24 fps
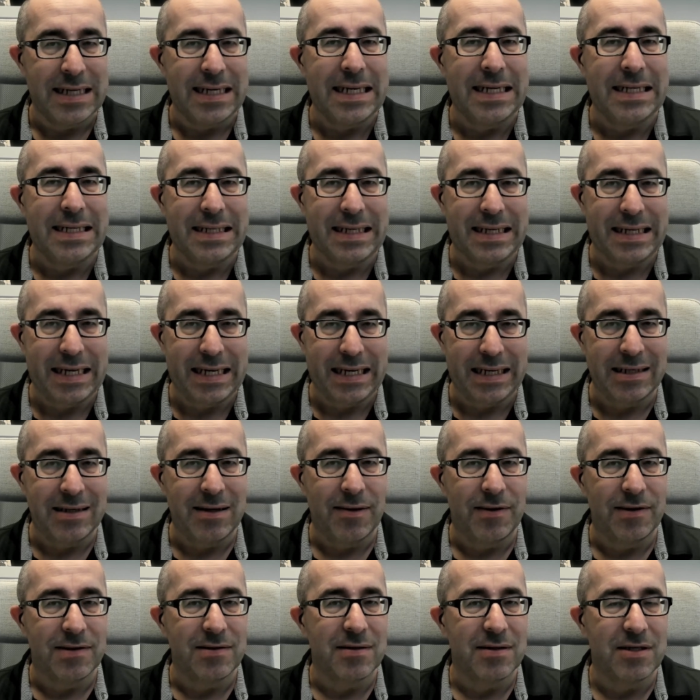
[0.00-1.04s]
And
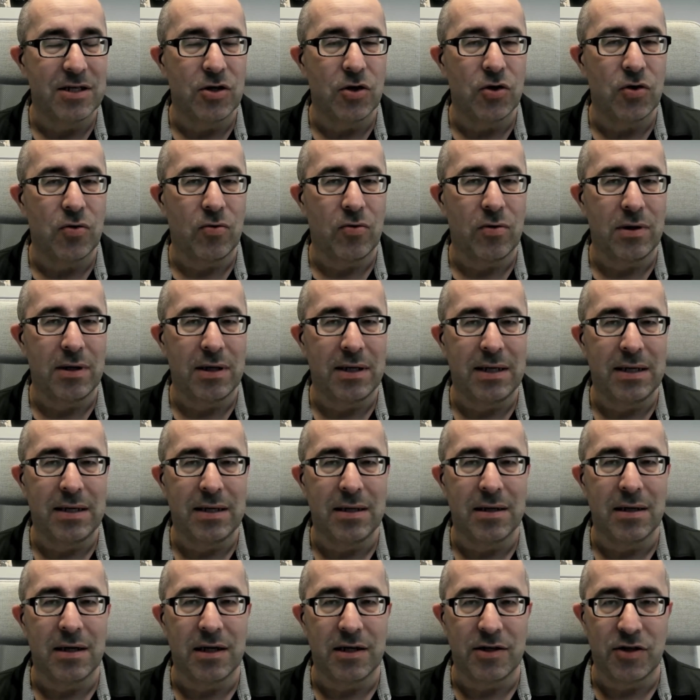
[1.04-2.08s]
again, this is not
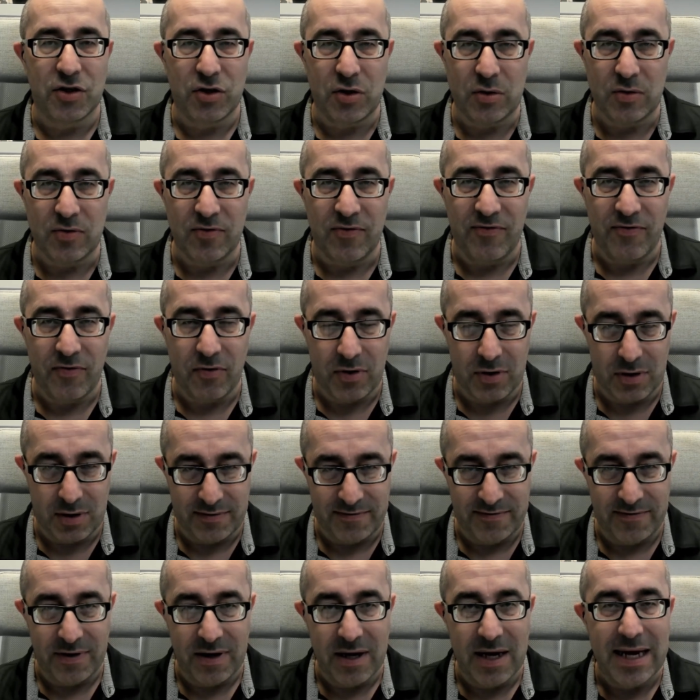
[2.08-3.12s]
only true
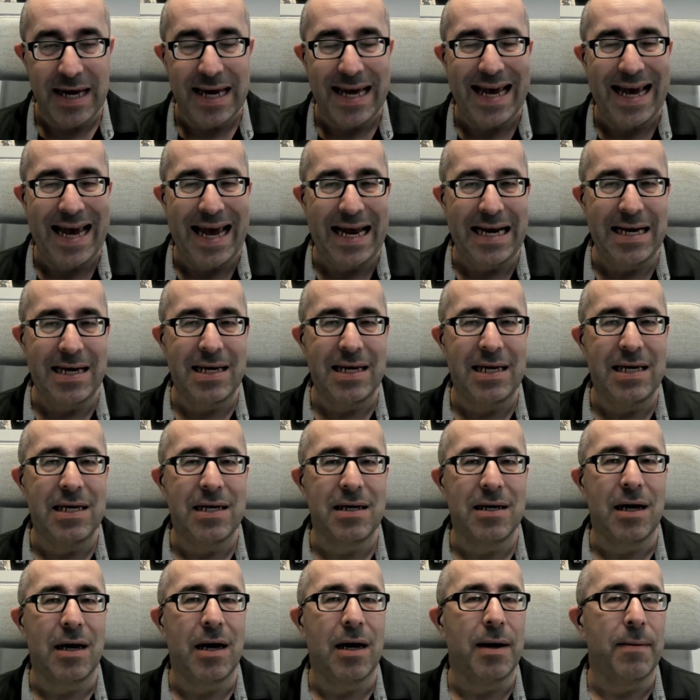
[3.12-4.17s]
for
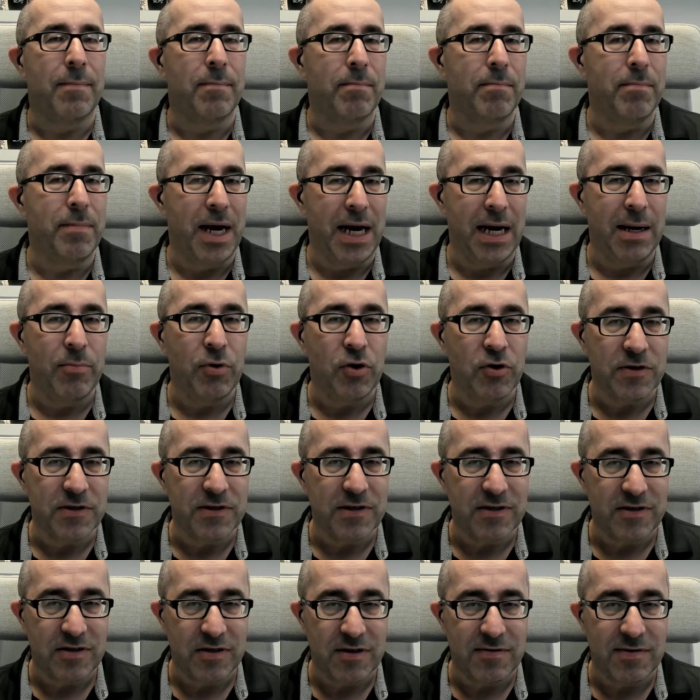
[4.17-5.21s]
any
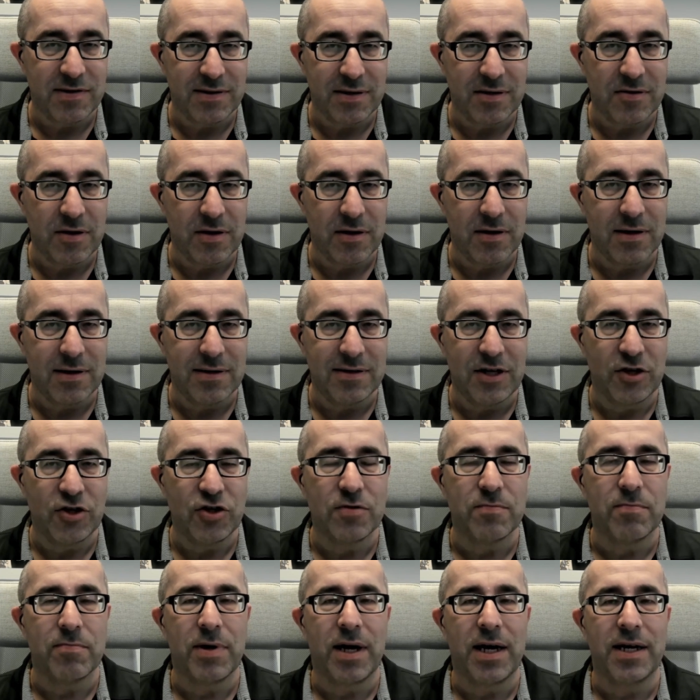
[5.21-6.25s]
mailbox servers in your
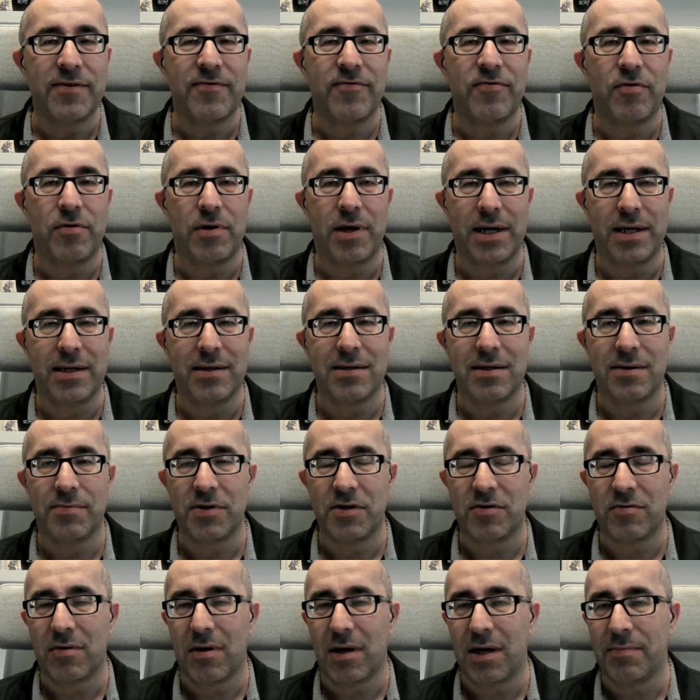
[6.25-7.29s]
organization, but for any
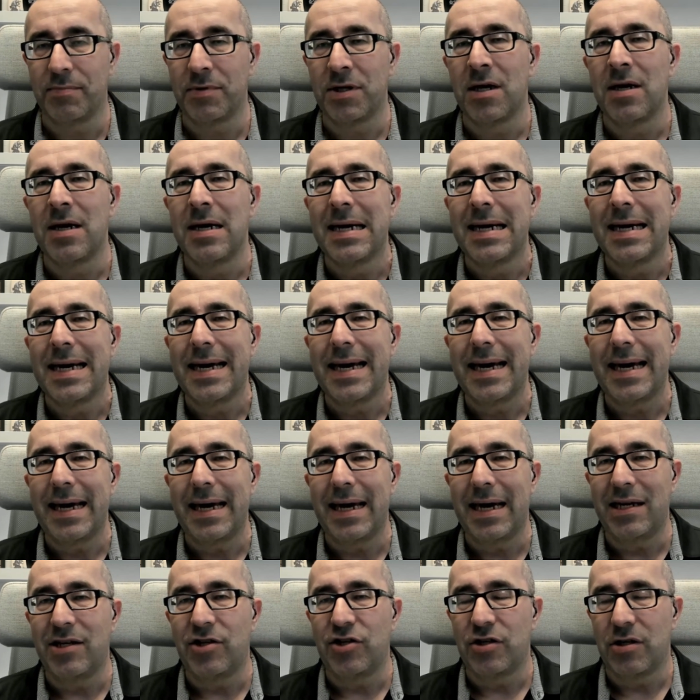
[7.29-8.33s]
subscribed
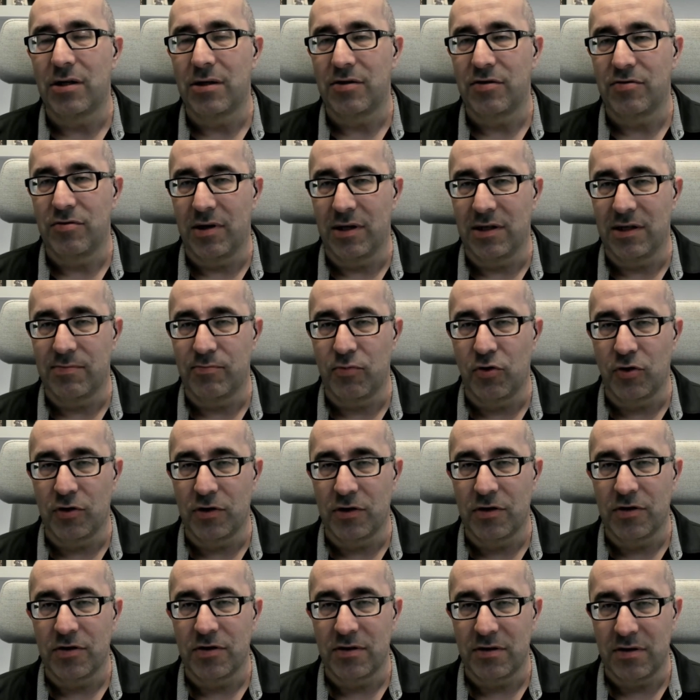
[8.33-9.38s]
edge
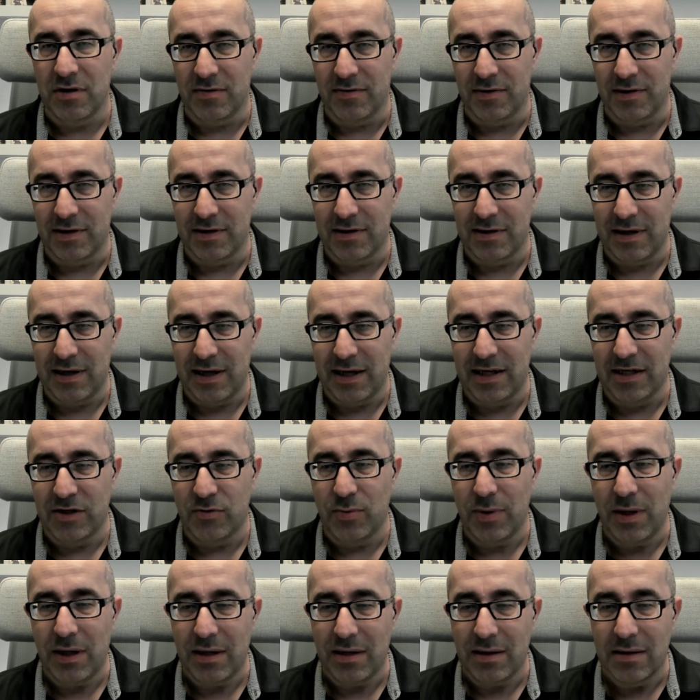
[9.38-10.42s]
transport servers
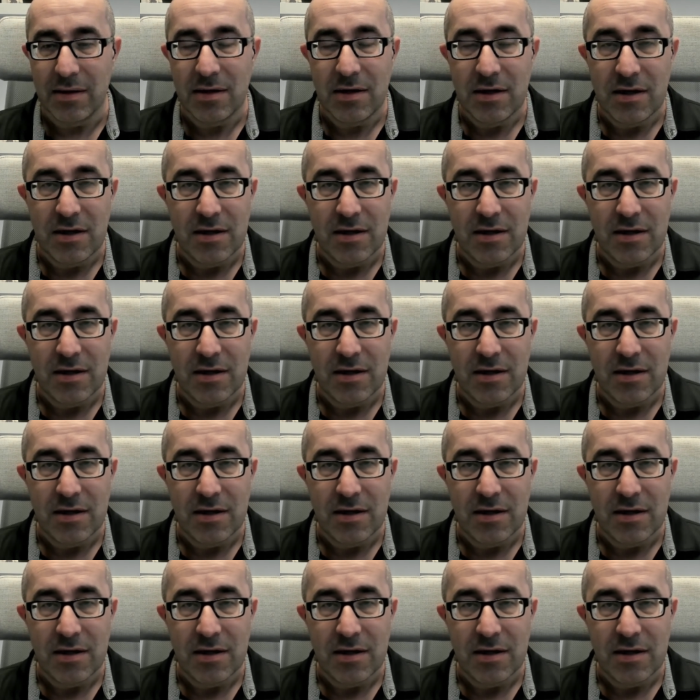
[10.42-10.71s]
as well.